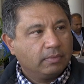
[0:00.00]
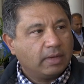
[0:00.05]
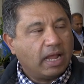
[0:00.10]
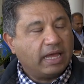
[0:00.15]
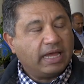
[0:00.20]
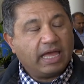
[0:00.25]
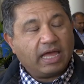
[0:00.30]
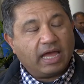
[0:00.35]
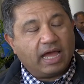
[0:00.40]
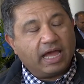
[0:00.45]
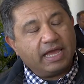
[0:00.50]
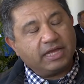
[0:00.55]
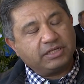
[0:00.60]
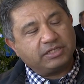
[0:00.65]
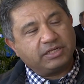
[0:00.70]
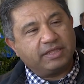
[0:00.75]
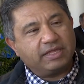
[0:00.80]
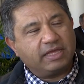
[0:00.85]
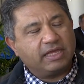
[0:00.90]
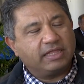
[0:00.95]
I, I
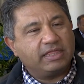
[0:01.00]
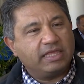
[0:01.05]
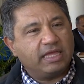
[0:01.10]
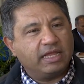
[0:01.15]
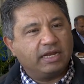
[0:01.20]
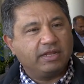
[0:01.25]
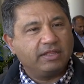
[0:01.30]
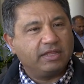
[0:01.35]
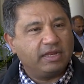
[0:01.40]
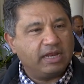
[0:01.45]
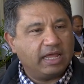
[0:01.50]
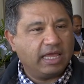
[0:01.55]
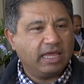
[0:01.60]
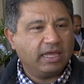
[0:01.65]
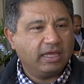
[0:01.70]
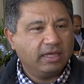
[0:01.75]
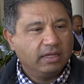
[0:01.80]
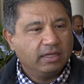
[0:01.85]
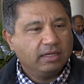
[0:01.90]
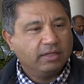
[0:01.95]
actually think at the end of the
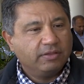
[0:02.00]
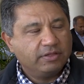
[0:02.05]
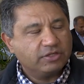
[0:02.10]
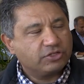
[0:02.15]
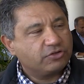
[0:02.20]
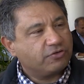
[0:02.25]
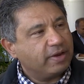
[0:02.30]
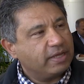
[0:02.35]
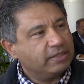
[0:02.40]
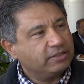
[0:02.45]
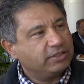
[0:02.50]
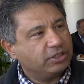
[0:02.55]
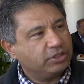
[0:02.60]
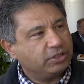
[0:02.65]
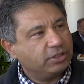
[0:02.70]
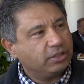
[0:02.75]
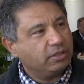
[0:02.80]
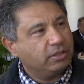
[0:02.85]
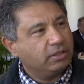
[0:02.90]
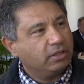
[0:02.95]
day, this
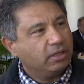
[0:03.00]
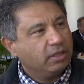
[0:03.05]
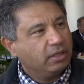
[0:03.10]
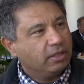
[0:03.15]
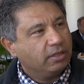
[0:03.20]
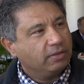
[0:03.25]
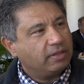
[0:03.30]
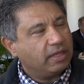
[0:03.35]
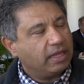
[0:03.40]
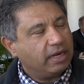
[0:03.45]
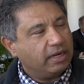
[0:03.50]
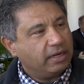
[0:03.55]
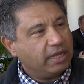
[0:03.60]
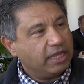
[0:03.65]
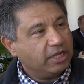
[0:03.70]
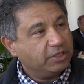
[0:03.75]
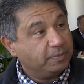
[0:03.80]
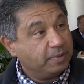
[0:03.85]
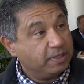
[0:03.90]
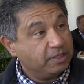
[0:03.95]
transition that
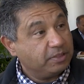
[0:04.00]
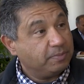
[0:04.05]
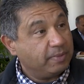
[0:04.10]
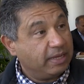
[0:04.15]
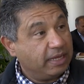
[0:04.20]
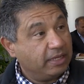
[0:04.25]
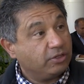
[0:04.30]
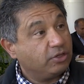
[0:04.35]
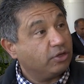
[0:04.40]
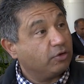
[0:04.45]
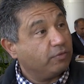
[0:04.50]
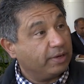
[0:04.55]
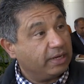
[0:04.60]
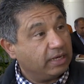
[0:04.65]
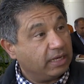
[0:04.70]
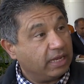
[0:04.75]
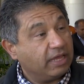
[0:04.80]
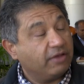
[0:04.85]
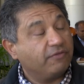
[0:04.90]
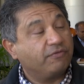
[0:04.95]
HP has made to
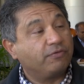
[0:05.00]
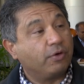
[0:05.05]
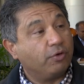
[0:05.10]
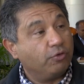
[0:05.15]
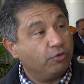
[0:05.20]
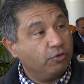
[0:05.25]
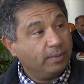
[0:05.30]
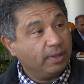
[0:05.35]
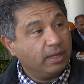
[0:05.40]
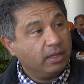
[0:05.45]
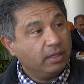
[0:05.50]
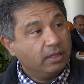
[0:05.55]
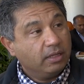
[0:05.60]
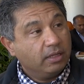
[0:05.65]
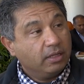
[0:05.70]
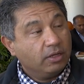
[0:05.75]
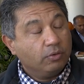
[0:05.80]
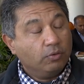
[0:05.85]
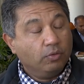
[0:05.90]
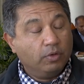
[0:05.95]
GreenLake for Aruba
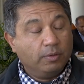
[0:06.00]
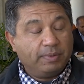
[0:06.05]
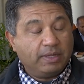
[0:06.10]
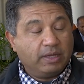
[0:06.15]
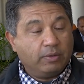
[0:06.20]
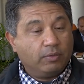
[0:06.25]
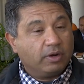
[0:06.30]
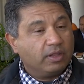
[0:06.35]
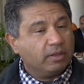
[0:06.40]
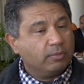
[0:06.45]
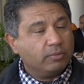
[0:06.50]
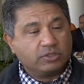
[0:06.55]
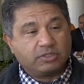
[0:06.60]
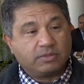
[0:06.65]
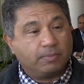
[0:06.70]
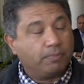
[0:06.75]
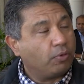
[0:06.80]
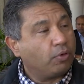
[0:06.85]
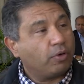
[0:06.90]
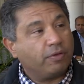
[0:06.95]
will be one of the
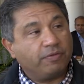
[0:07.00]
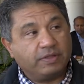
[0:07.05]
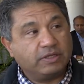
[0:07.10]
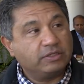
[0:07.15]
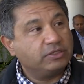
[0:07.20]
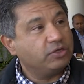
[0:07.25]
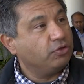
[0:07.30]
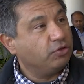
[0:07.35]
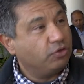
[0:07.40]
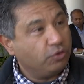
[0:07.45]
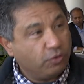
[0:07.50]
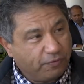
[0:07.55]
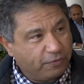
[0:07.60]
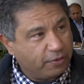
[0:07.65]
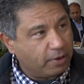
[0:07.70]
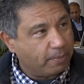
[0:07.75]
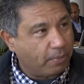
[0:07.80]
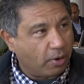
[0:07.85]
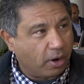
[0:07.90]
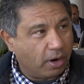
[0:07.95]
most important things you do
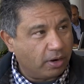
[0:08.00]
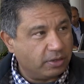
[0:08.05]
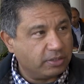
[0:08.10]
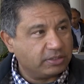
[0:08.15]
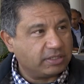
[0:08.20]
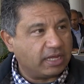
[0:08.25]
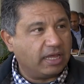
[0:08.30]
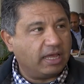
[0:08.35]
for your partners.